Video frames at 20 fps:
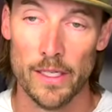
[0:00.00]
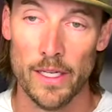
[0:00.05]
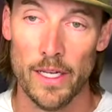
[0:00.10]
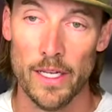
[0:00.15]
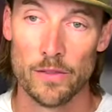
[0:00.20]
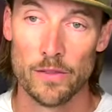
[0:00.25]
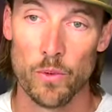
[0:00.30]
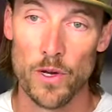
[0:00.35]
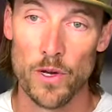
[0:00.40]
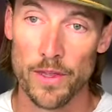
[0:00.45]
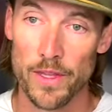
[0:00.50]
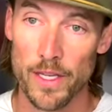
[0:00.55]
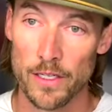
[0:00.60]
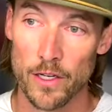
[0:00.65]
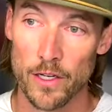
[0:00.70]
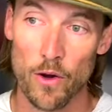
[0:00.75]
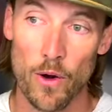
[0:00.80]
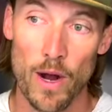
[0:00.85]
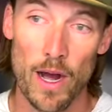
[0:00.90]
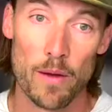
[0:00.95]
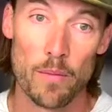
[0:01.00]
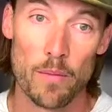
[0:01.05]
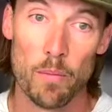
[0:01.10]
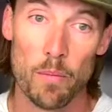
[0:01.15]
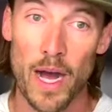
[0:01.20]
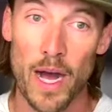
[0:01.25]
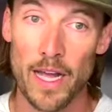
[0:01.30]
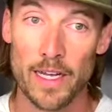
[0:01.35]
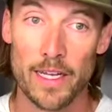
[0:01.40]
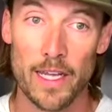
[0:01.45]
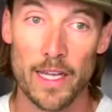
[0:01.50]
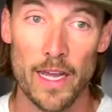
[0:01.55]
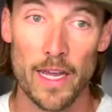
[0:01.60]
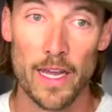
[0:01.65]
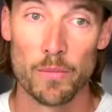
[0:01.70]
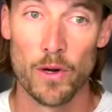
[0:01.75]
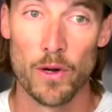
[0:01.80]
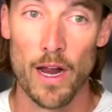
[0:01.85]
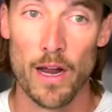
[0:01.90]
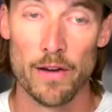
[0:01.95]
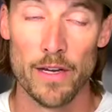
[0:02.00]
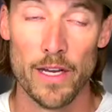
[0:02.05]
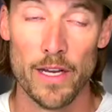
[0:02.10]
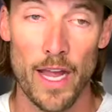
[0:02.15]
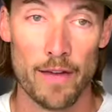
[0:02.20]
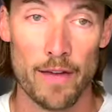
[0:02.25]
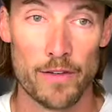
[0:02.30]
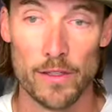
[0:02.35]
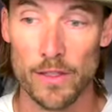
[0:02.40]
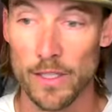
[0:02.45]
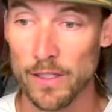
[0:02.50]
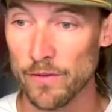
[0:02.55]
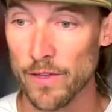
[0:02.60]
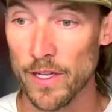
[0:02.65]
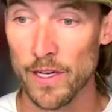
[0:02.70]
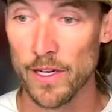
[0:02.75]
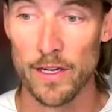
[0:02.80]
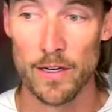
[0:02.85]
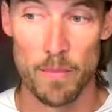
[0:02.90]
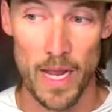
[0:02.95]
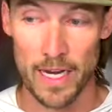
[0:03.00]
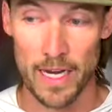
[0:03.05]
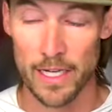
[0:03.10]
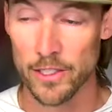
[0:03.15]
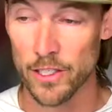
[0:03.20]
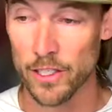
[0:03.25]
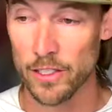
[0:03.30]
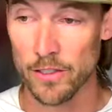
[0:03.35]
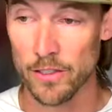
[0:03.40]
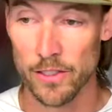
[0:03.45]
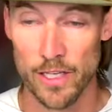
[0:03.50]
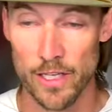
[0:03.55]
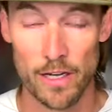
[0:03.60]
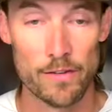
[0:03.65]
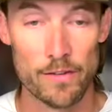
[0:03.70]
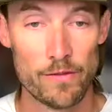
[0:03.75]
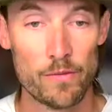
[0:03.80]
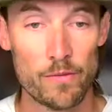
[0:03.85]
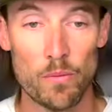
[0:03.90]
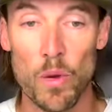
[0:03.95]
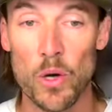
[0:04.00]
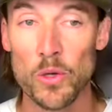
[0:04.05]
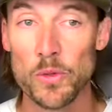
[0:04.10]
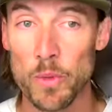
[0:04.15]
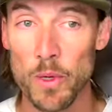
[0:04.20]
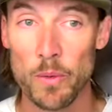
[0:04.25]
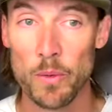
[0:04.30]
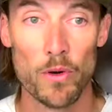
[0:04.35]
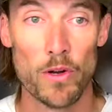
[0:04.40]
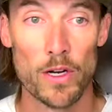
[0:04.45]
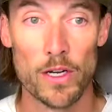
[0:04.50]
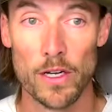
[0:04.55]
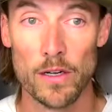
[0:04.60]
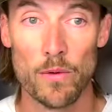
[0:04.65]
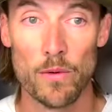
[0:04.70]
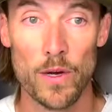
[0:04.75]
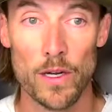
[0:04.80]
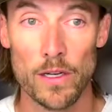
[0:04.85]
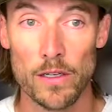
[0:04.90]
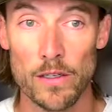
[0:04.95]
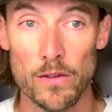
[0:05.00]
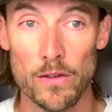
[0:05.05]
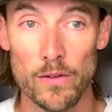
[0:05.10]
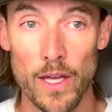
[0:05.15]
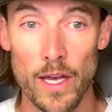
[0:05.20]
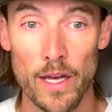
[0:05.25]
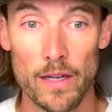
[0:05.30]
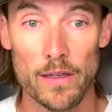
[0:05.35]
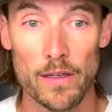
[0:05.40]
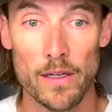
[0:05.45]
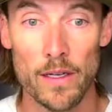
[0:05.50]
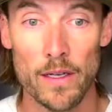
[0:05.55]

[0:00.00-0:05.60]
It's one thing to go out and buy a campground and have to live there and manage it yourself. Most people aren't going to want to do that.